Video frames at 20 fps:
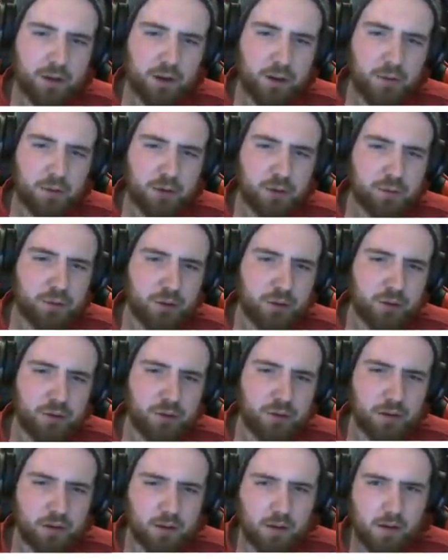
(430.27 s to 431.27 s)
armor just
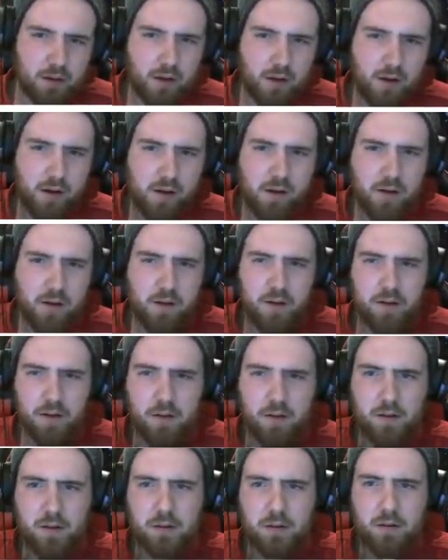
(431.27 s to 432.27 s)
broke.
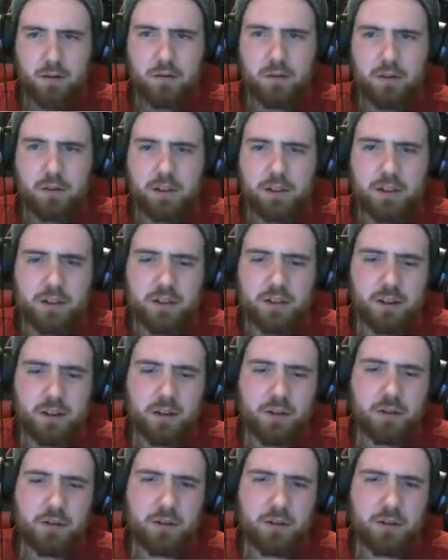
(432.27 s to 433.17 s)
Was that the sound that I was